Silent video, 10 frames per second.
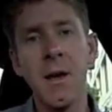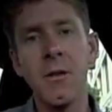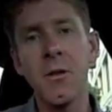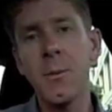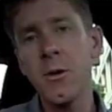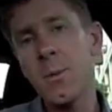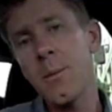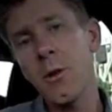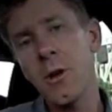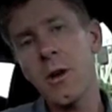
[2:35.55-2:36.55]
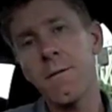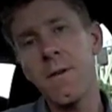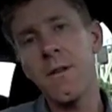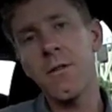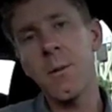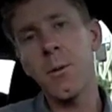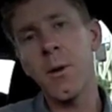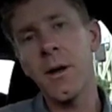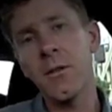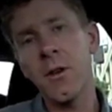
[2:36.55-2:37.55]
So most people look at fee
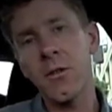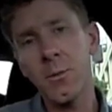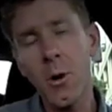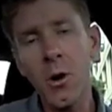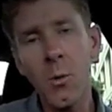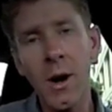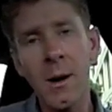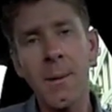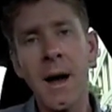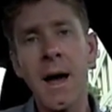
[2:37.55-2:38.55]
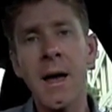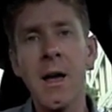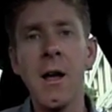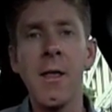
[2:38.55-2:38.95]
simple as a smarter way to buy.